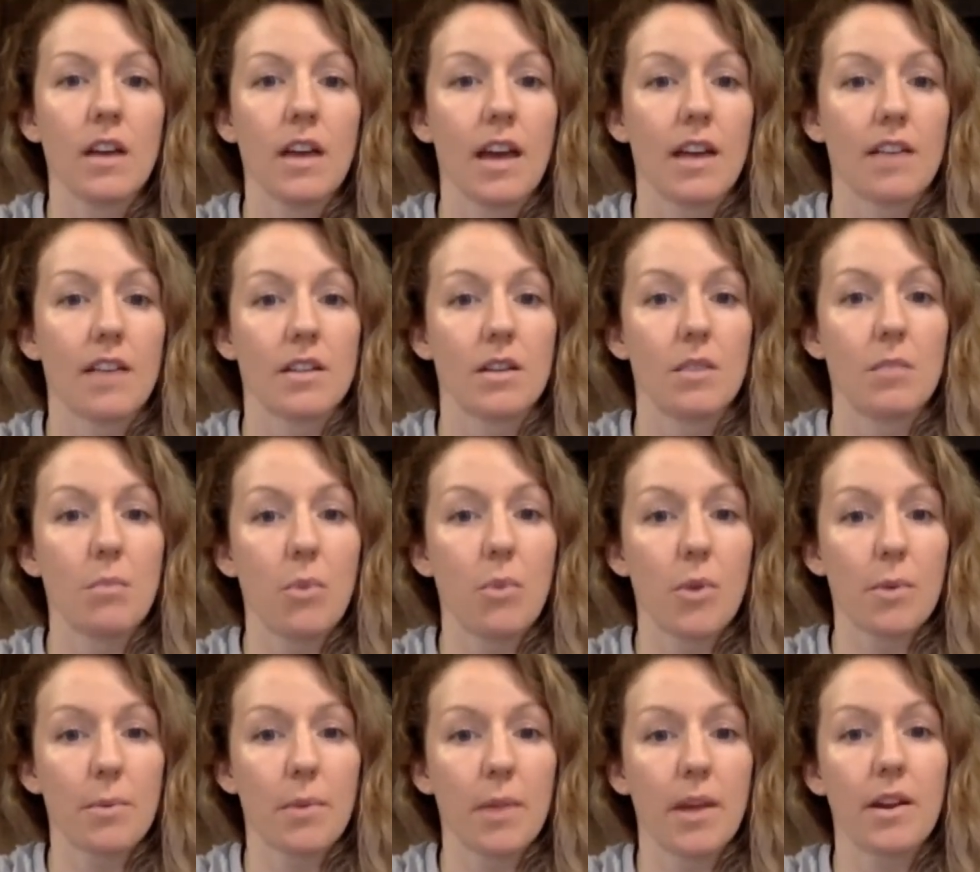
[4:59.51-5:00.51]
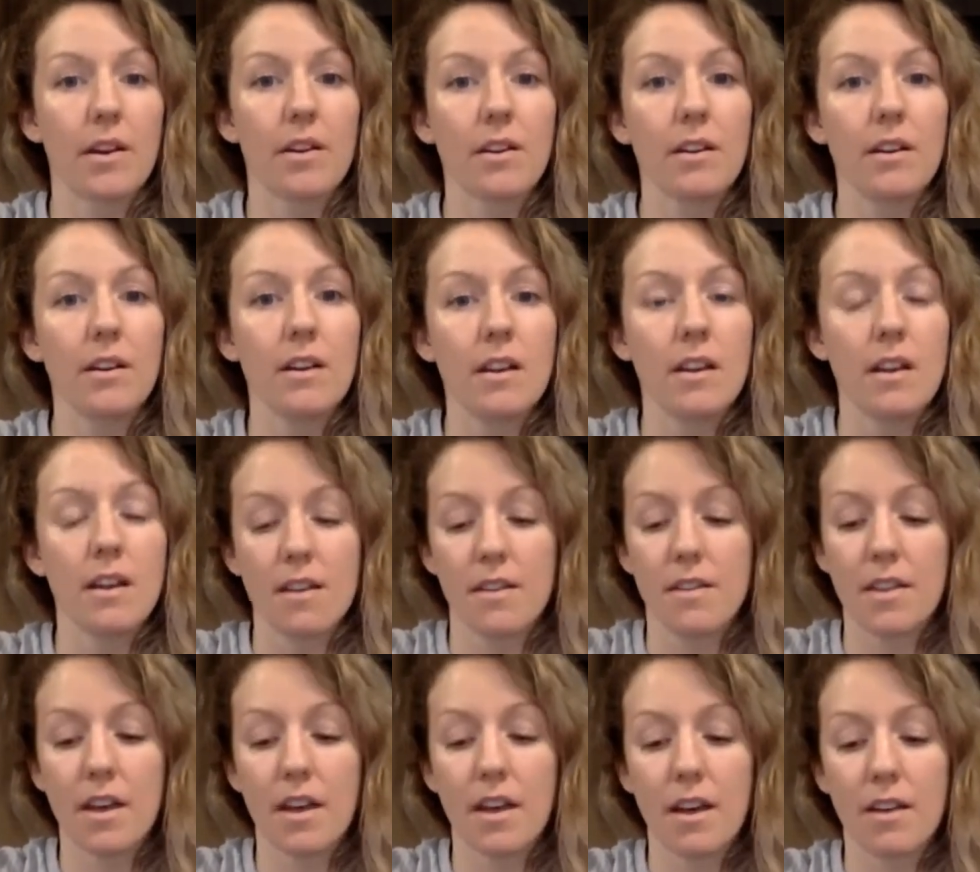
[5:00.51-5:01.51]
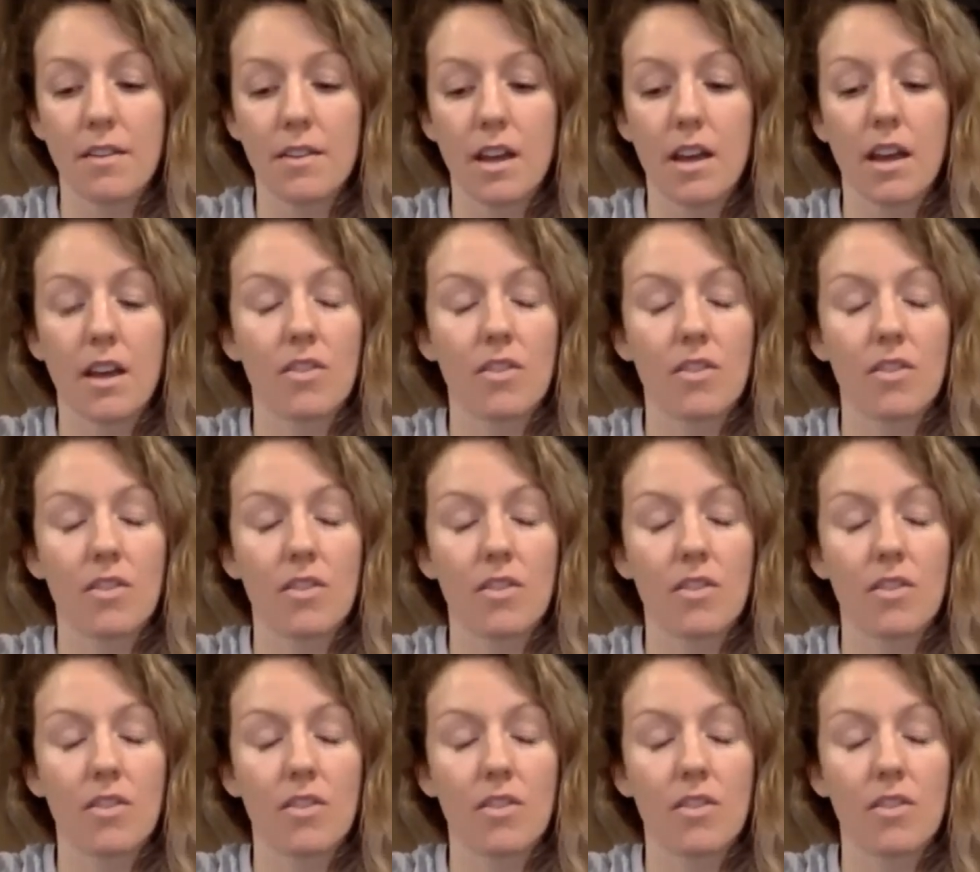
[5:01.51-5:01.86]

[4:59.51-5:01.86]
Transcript: as an import player that they mm-hmm.